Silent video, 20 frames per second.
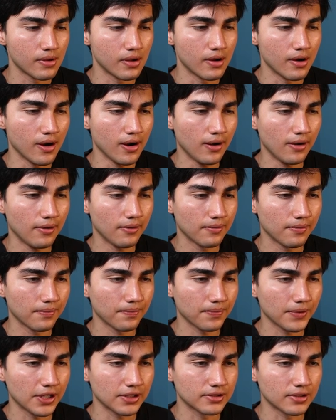Yeah,
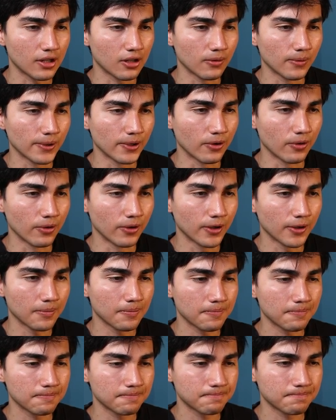that's a little bit annoying.